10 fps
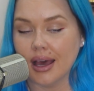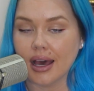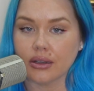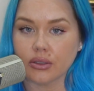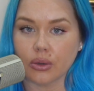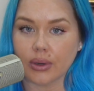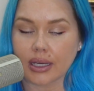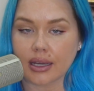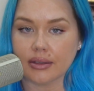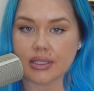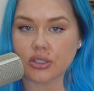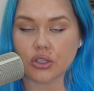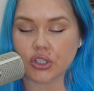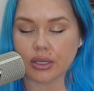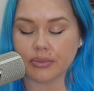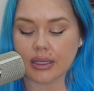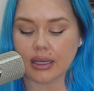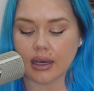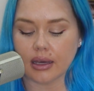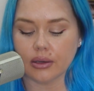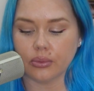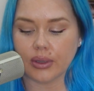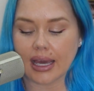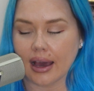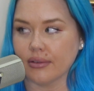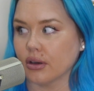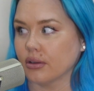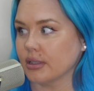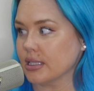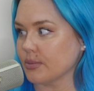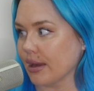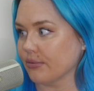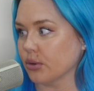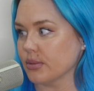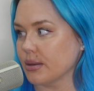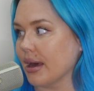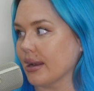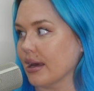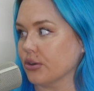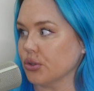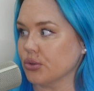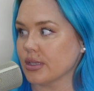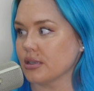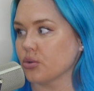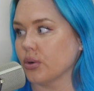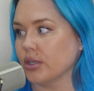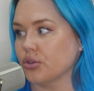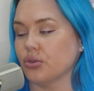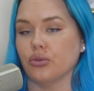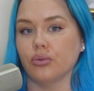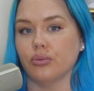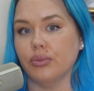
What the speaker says: I don't know what kind of censorship we have on these platforms that Mad Hatter News is going to